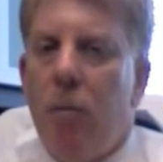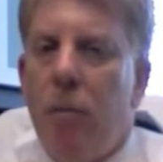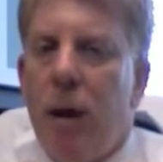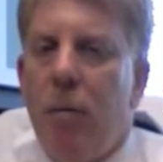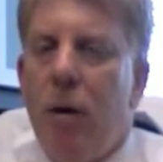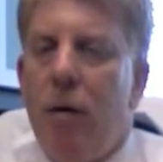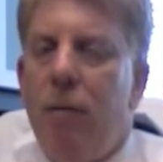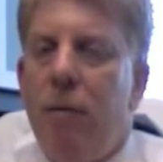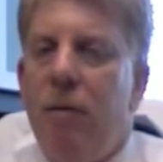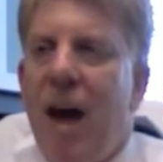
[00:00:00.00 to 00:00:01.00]
people have
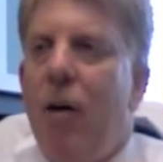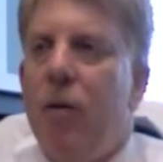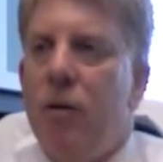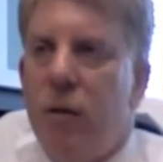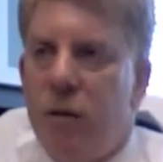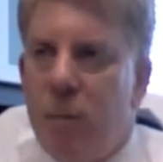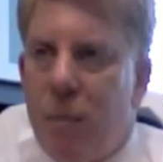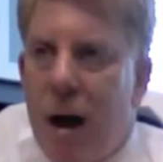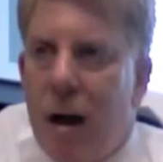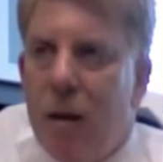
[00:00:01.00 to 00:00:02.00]
thousands of
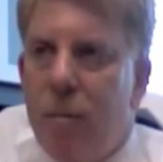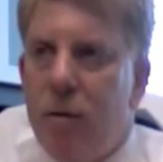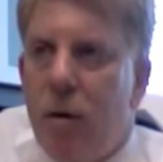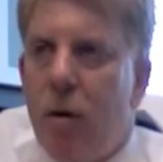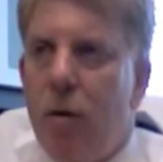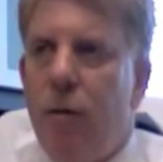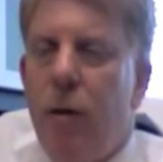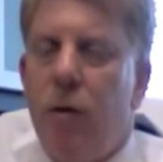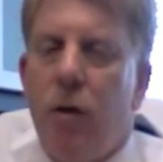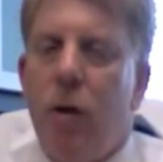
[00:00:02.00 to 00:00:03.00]
polyps. So if
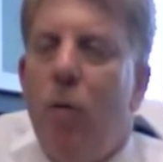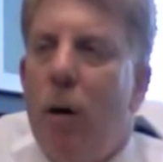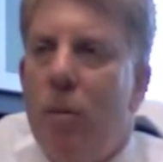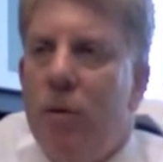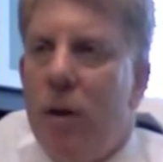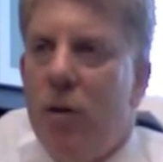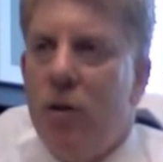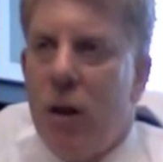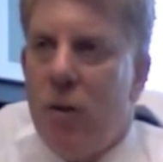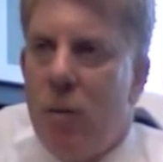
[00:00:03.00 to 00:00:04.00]
there's only a 1%
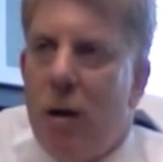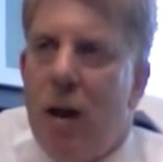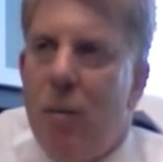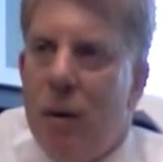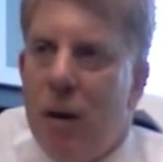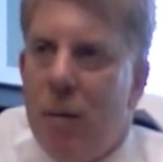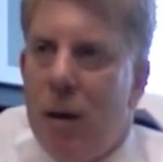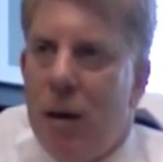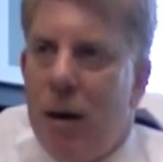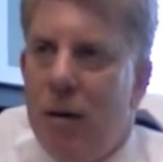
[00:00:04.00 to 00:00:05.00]
chance of a polyp becoming
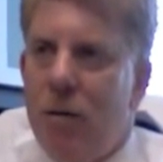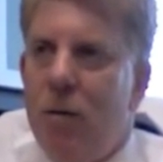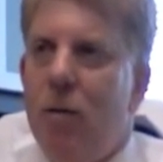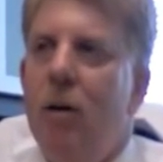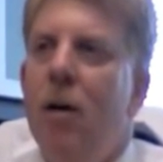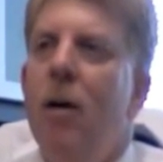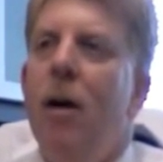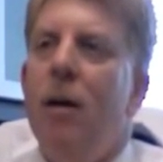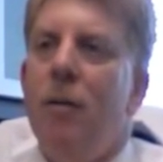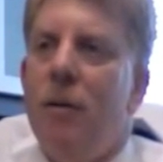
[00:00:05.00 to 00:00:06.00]
a cancer,
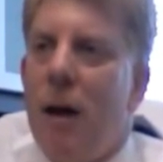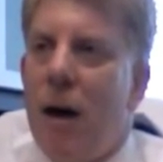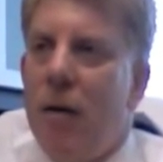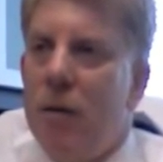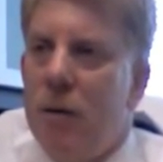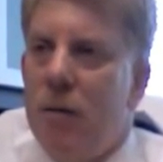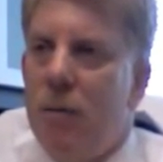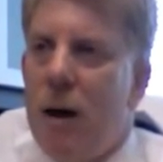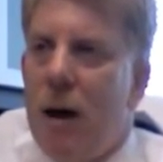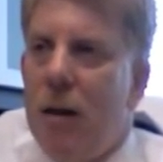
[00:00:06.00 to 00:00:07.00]
and you have thousands of
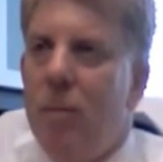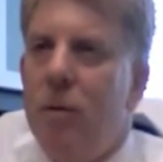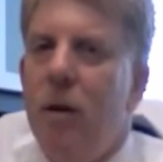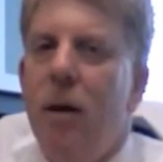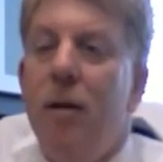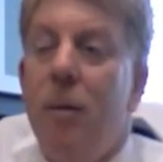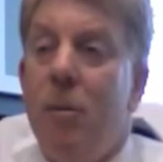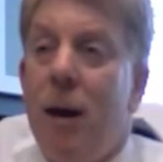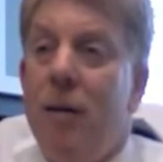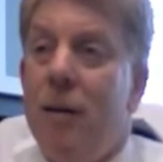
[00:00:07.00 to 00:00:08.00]
polyps, then
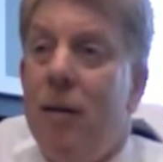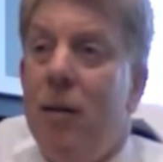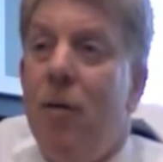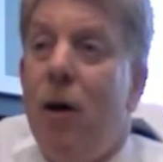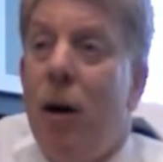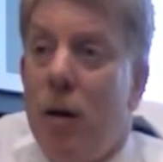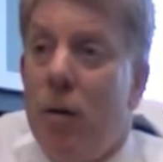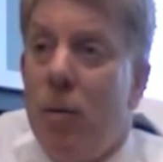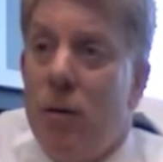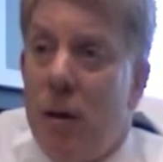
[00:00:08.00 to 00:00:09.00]
basically you have a
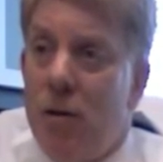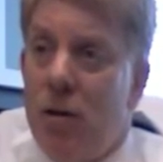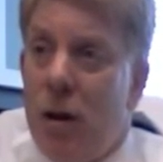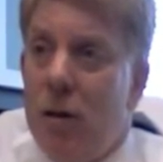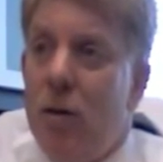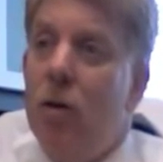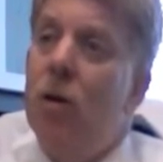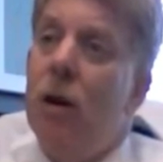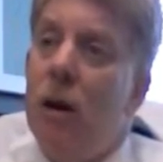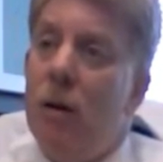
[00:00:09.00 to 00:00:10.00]
100% chance that you're
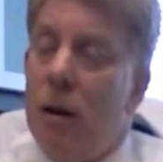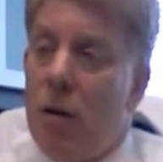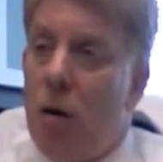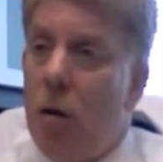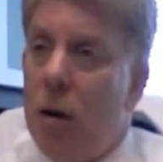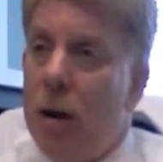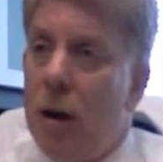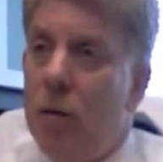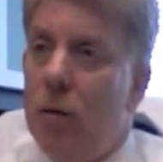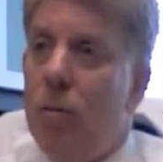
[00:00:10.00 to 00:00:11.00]
going to get a colon
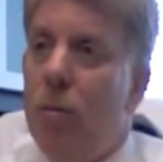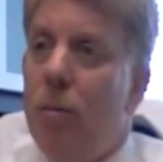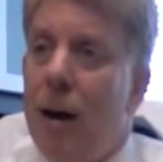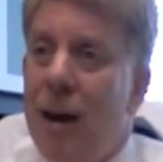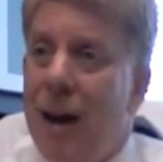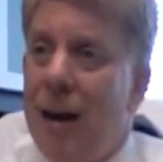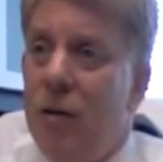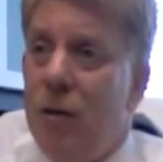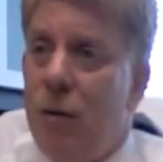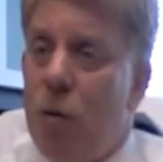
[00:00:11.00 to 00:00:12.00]
cancer by
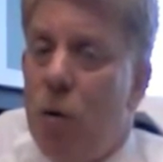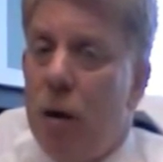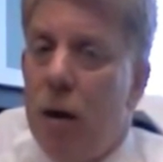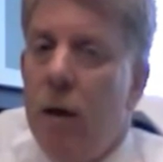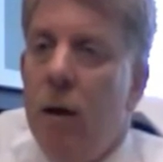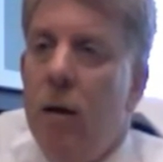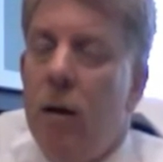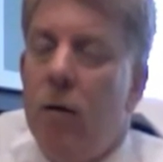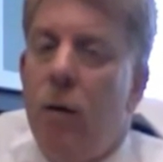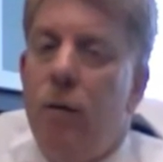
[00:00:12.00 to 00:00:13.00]
age 40.
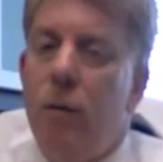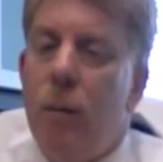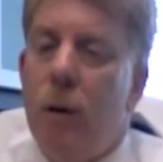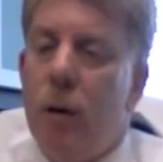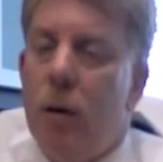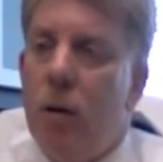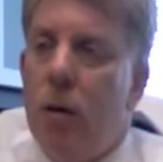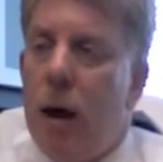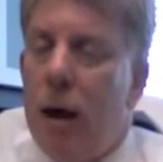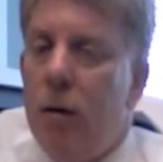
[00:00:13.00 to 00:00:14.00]
That's called familial
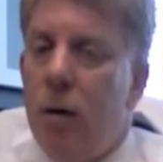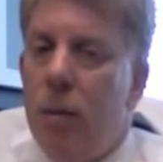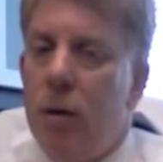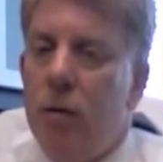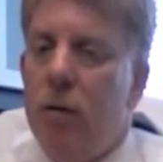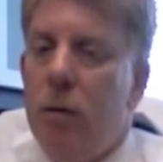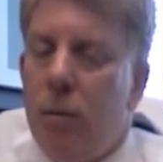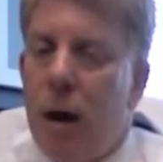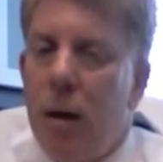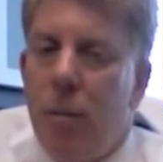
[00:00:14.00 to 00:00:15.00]
adenomatous
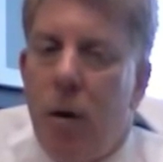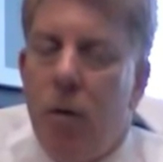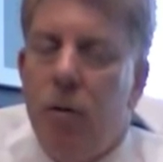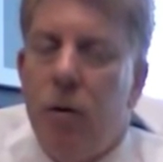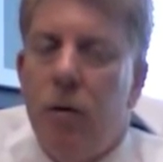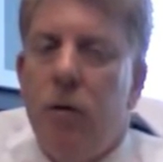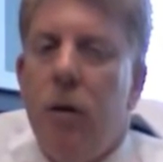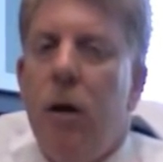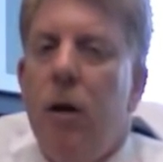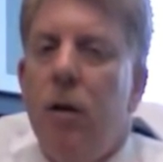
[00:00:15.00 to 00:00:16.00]
polyposis.
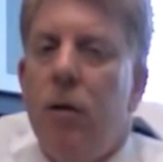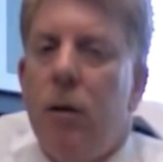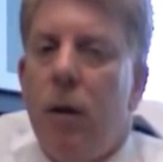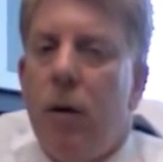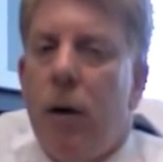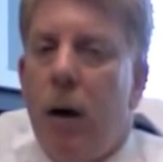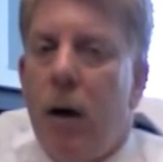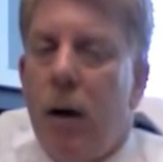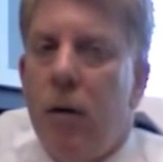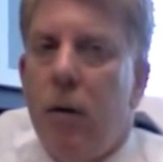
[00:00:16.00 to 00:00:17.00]
There's another
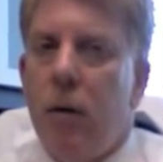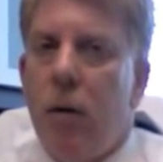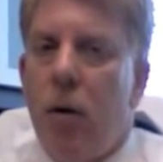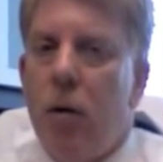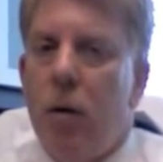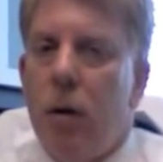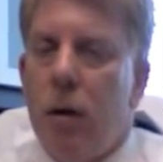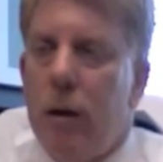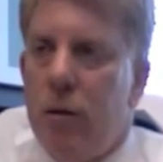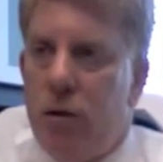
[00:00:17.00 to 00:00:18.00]
kind called
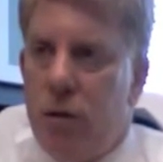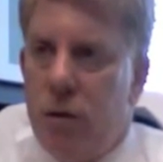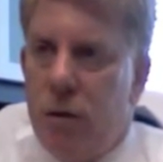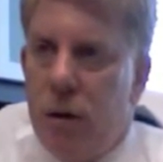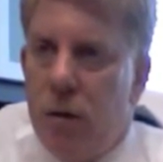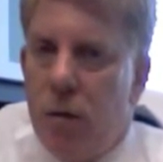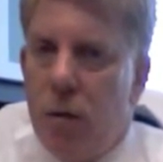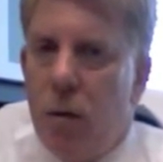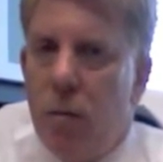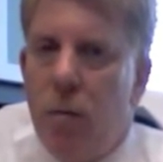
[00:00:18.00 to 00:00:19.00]
Lynch
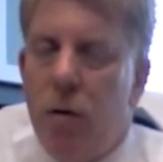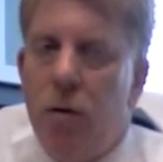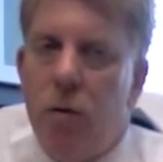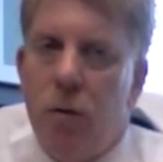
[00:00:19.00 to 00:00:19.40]
syndrome, which is